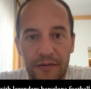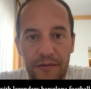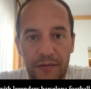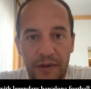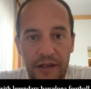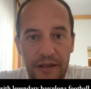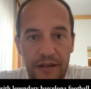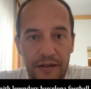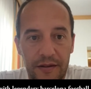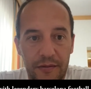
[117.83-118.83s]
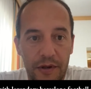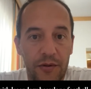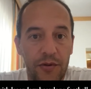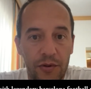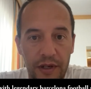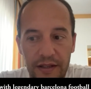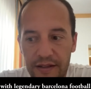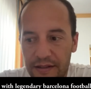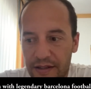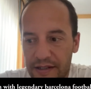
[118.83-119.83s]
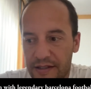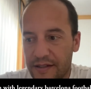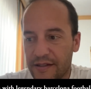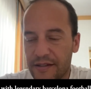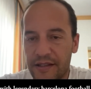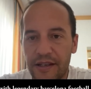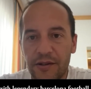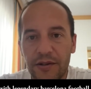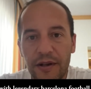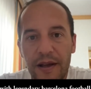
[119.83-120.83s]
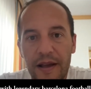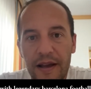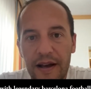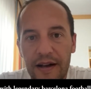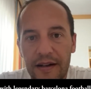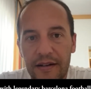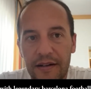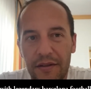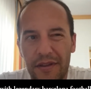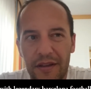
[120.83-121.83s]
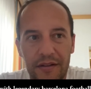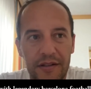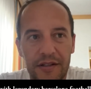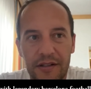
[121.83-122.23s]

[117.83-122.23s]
we could do it last season, and I think this is